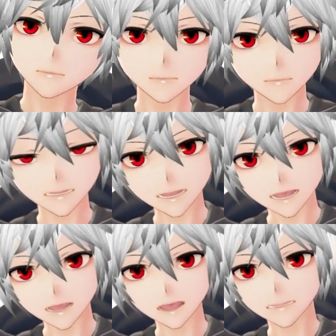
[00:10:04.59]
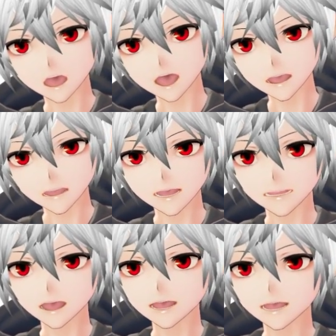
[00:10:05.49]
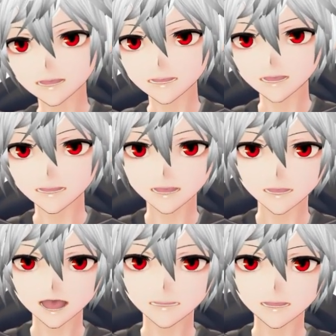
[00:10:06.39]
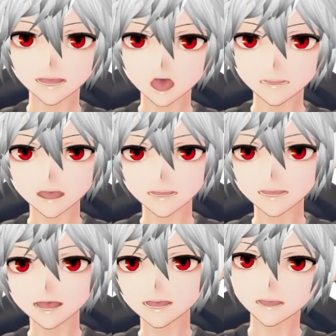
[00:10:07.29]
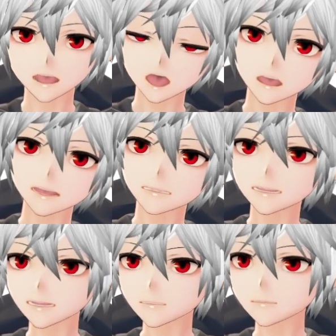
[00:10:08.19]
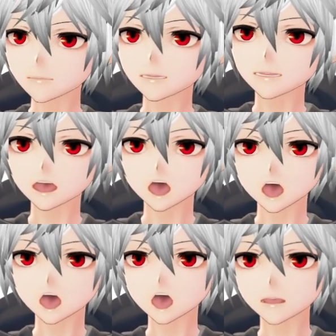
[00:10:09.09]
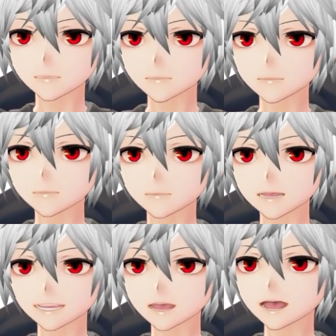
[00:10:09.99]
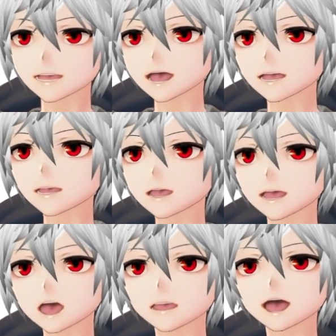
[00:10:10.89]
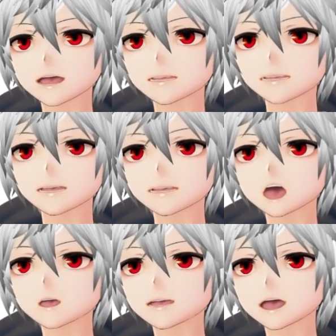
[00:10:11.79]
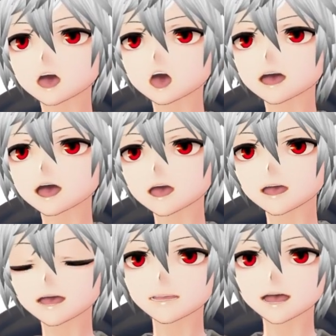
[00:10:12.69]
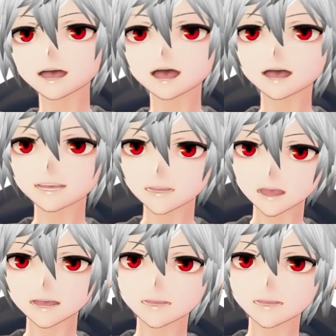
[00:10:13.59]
Achievements. So there will be in the achievements and also on the adventure boards. So yeah, they're giving free tickets, but we still don't really know how many tickets they're gonna give, right?